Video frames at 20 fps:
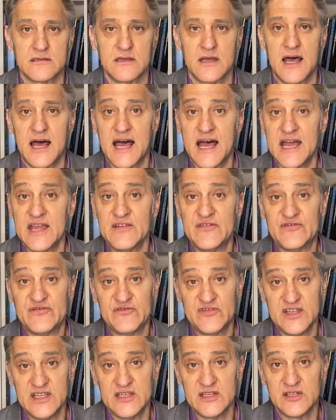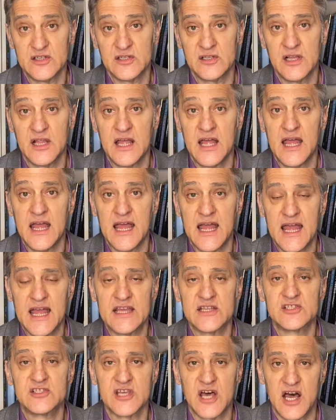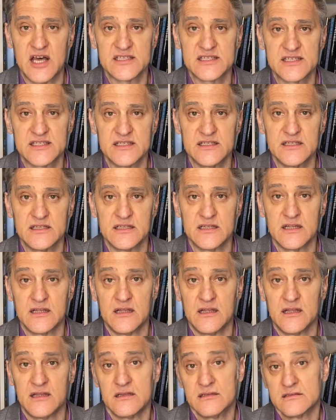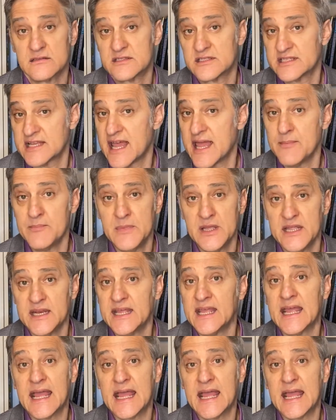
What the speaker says: I feel exhausted. Same meaning